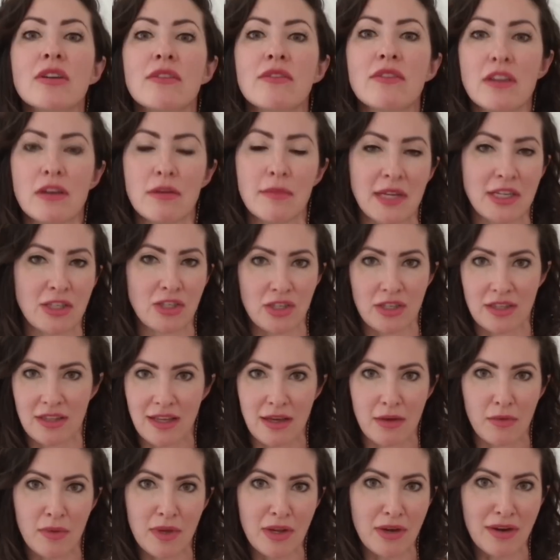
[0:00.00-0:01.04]
of the dimension
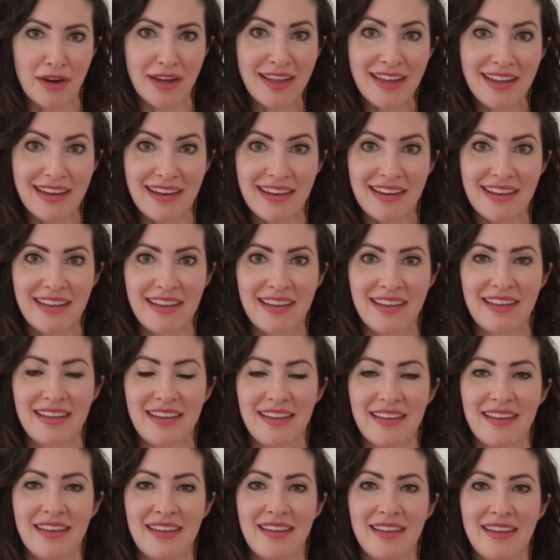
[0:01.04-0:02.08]
that we are in.
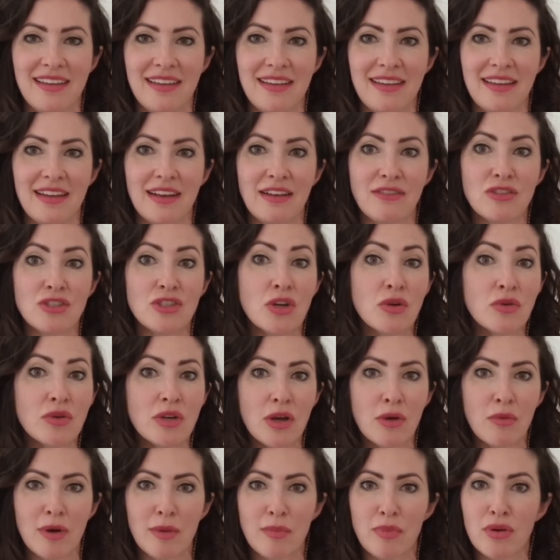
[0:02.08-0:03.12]
And if you don't
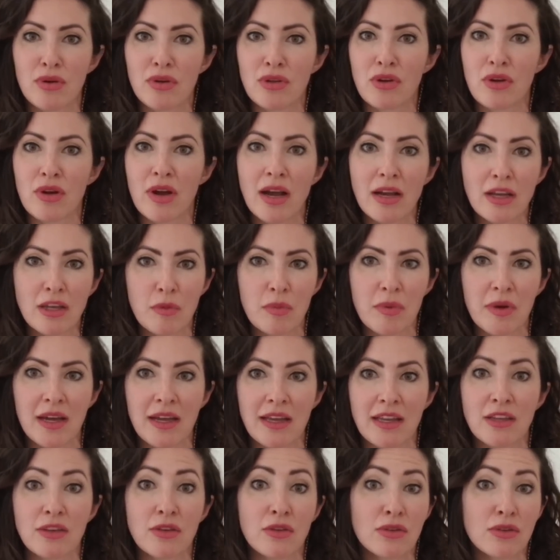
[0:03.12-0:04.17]
know what pole you're
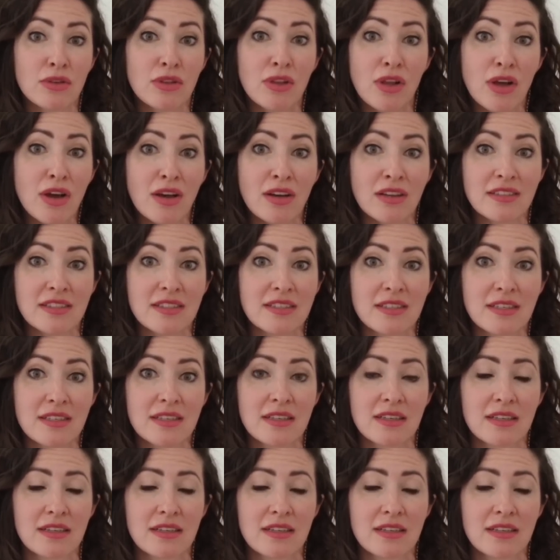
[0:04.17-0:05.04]
occupying, you're lost.